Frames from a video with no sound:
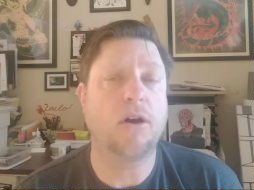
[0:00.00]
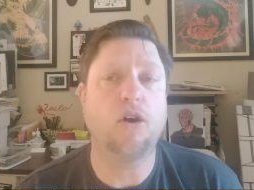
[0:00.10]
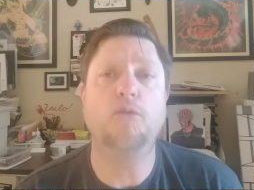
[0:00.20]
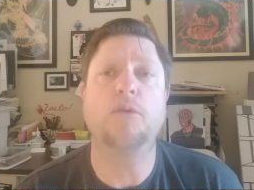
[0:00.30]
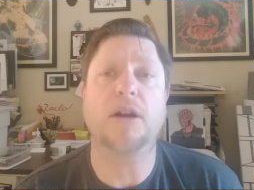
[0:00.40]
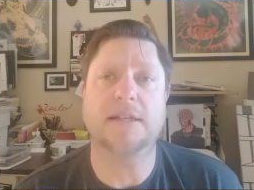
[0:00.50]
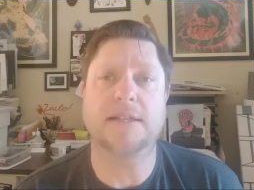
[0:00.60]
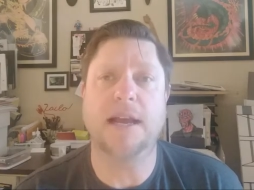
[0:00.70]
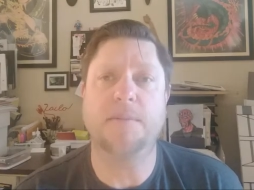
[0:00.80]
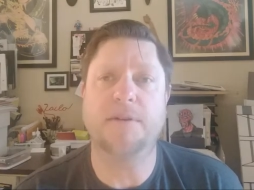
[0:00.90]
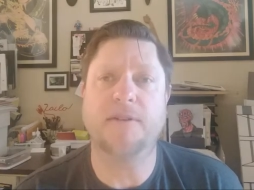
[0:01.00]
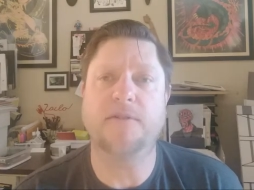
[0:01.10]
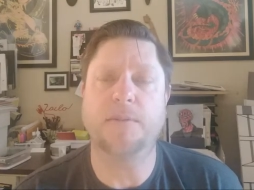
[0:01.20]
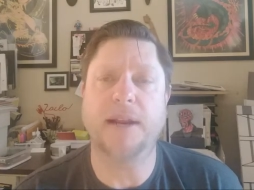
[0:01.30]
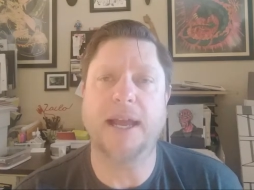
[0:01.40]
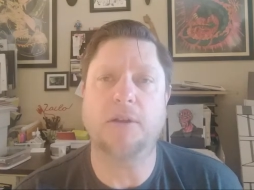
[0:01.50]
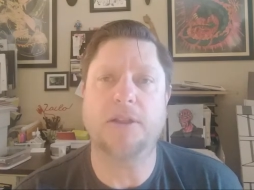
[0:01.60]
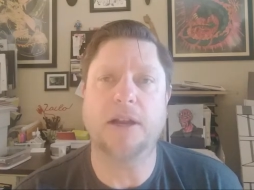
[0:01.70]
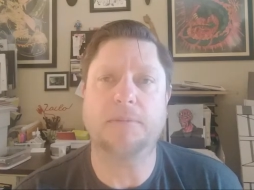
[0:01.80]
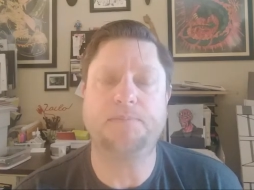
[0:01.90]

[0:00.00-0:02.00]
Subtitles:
homework assignment for everybody out there.